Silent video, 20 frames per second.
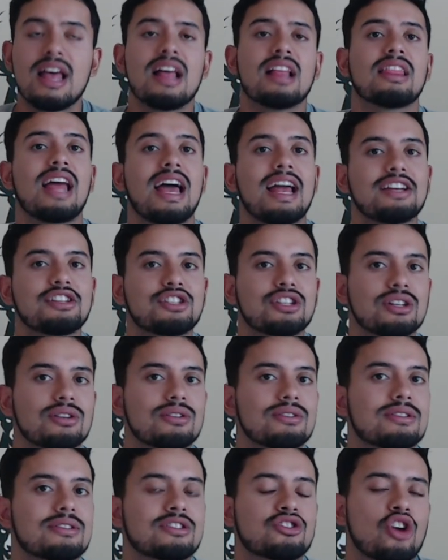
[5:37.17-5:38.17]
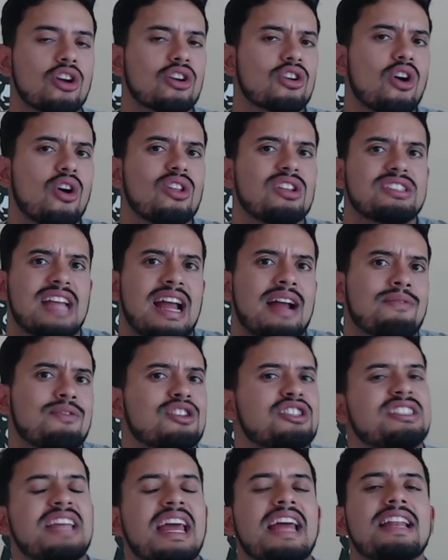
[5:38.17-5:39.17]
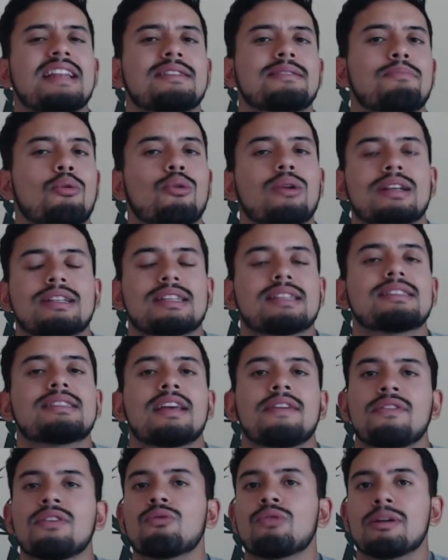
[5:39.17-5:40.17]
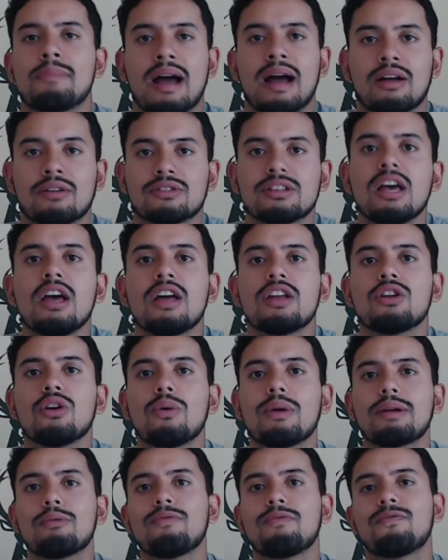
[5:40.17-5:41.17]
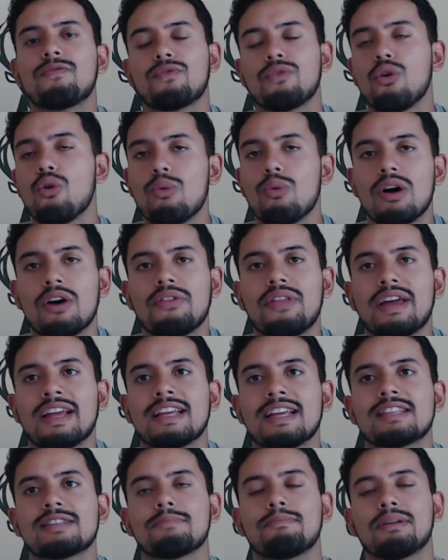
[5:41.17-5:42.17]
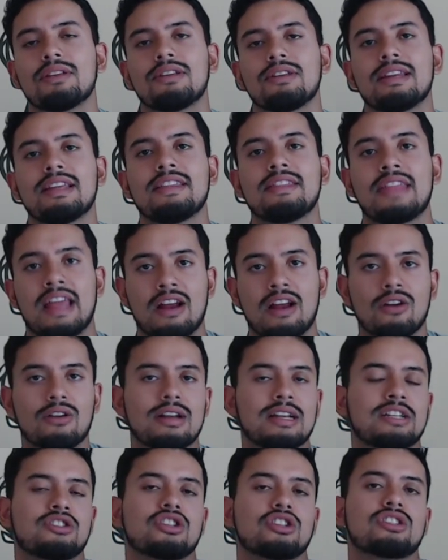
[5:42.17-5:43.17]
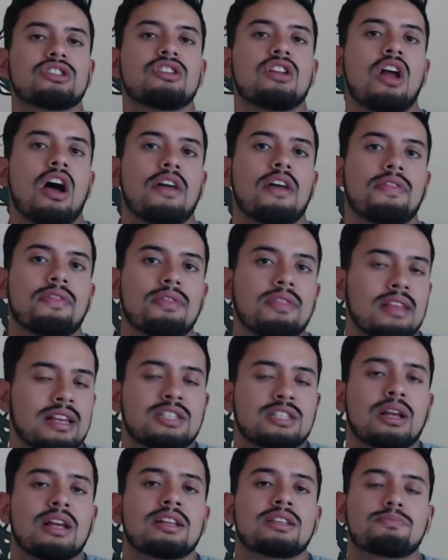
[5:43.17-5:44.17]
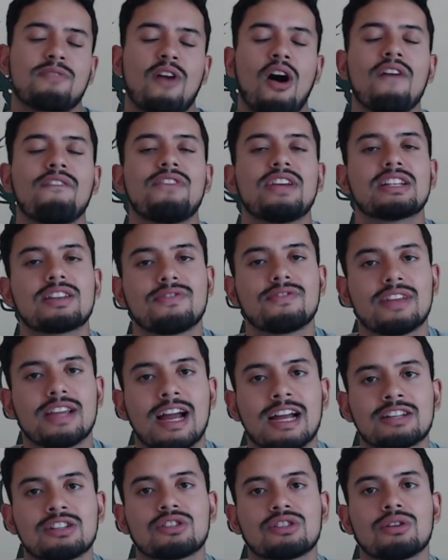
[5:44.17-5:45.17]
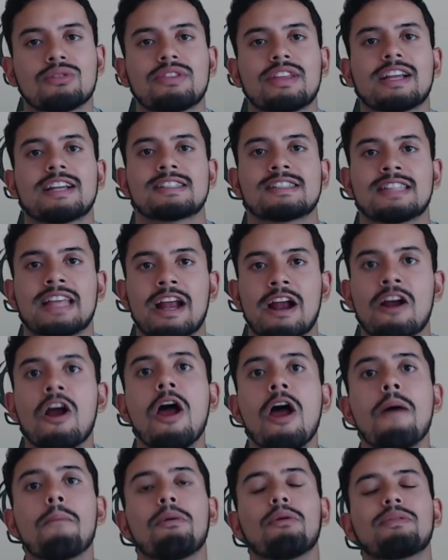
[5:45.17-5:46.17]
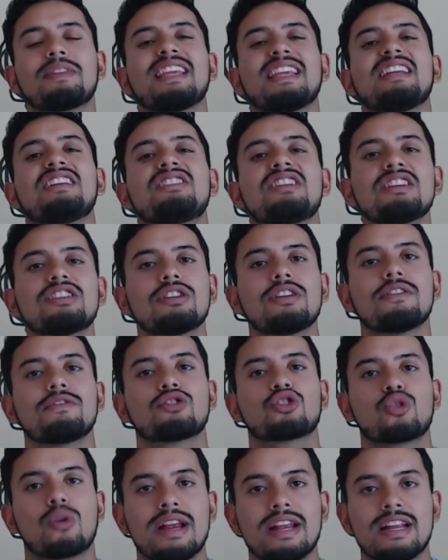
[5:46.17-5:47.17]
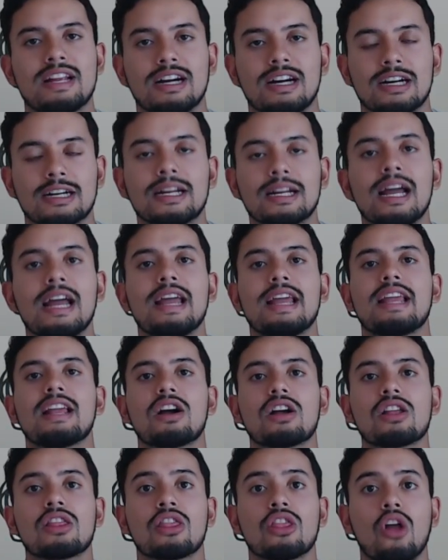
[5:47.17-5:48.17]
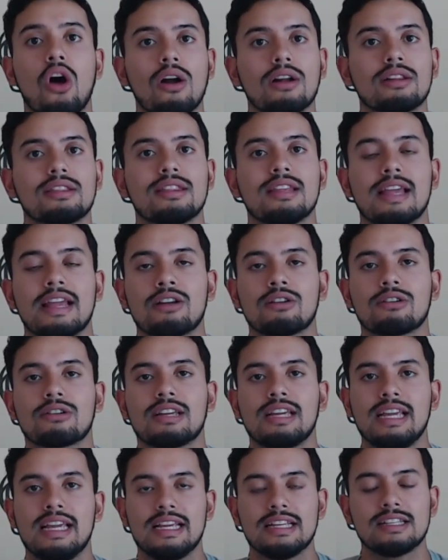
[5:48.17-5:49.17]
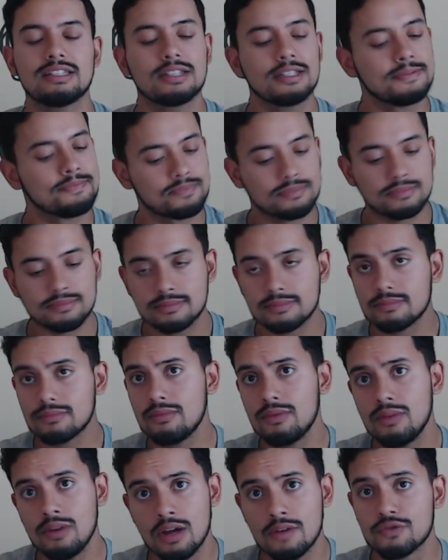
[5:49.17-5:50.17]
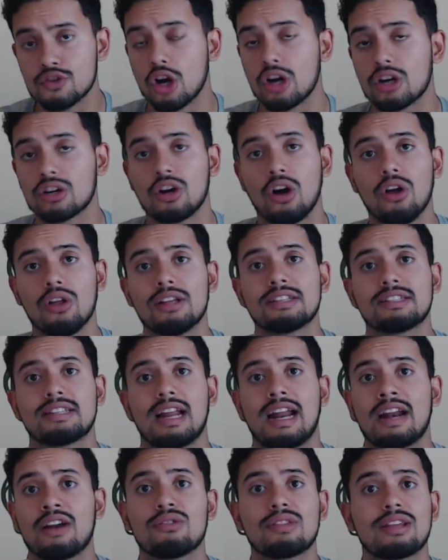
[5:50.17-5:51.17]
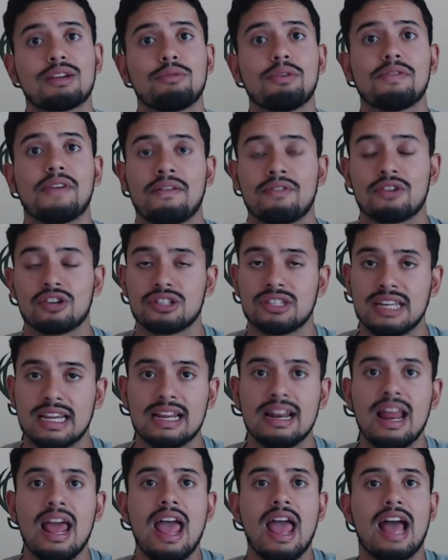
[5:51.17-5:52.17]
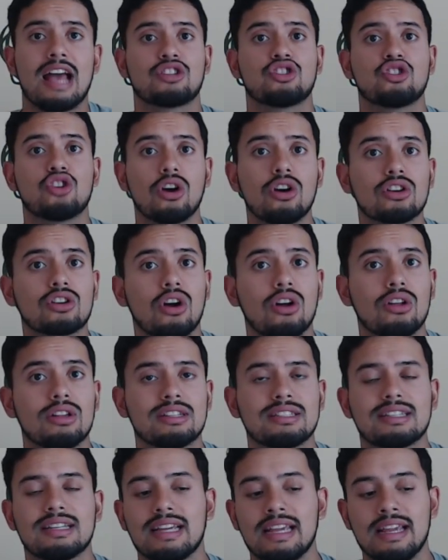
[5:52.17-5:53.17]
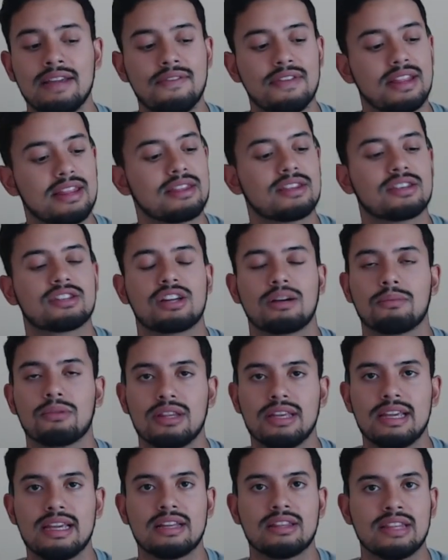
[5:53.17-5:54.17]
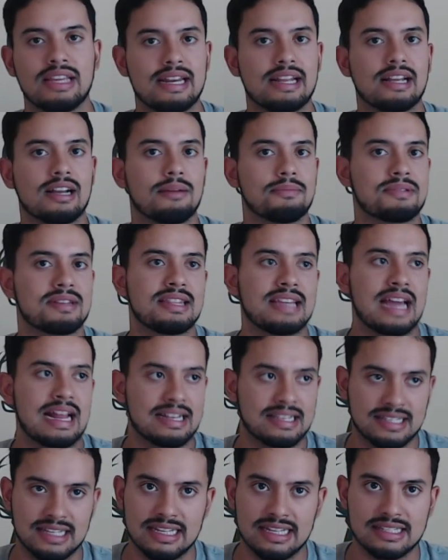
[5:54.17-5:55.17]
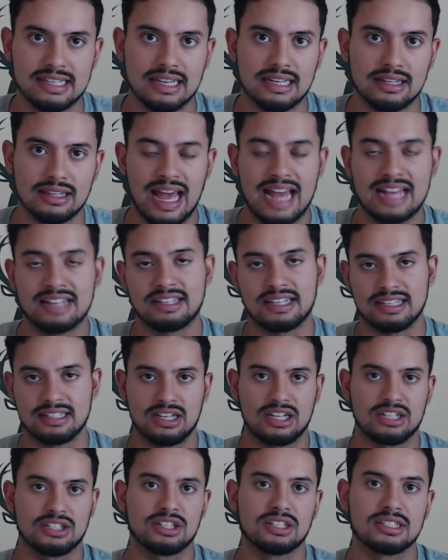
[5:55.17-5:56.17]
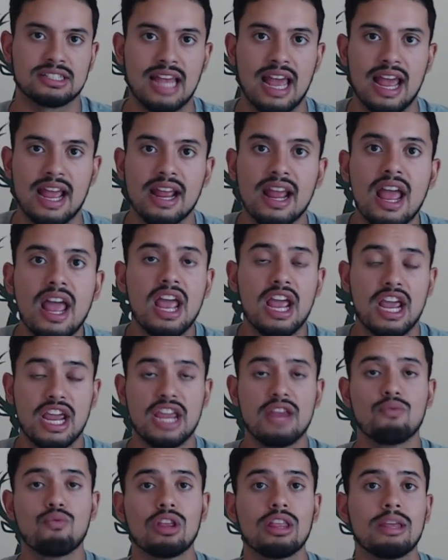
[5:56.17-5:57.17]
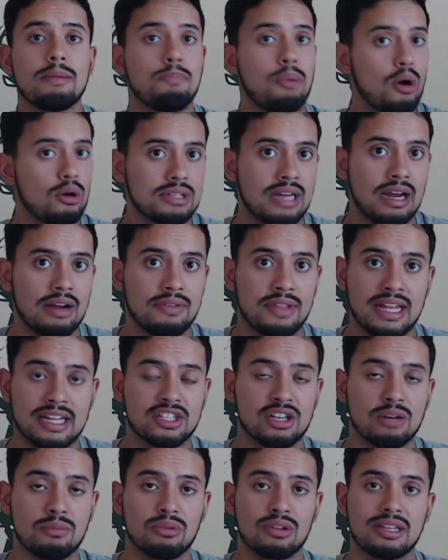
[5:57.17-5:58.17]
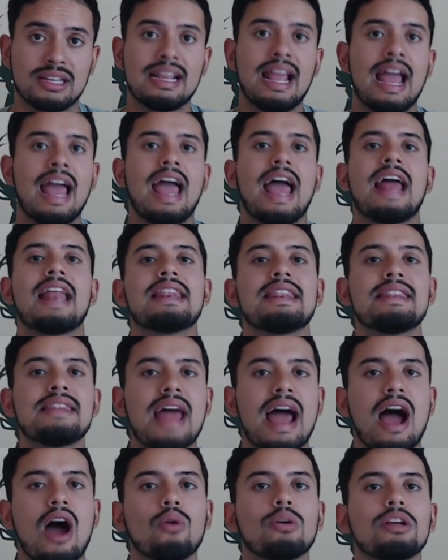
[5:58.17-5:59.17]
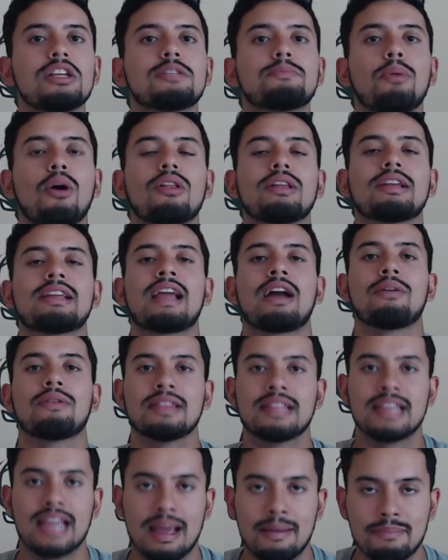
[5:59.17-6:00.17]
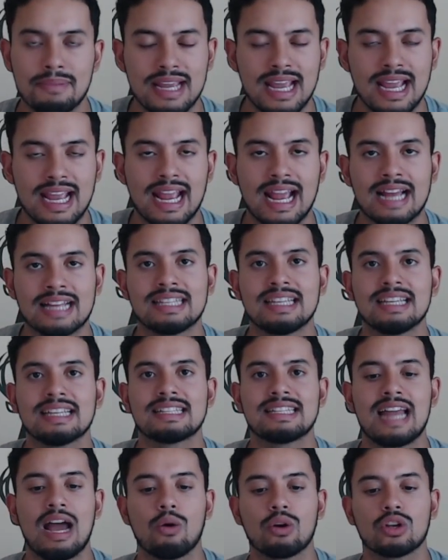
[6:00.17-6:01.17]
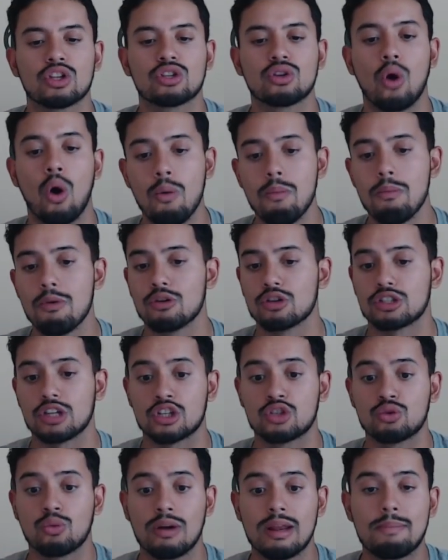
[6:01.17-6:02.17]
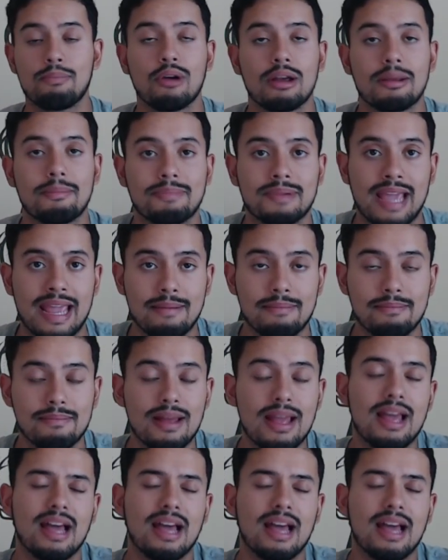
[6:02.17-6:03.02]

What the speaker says: Last year, John Collins averaged 10 points and 7 rebounds, knowing full well that his ability there is just not, as offensively, I just don't think it's there. But with the addition of Trae Young, he unlocked the inner keys of John Collins that I don't think we've ever seen, as John Collins, even in the summer league leading up to that season, last season I should say, he really balled out in that summer league, and now he's balling out in the NBA as he is now almost a 20-point game.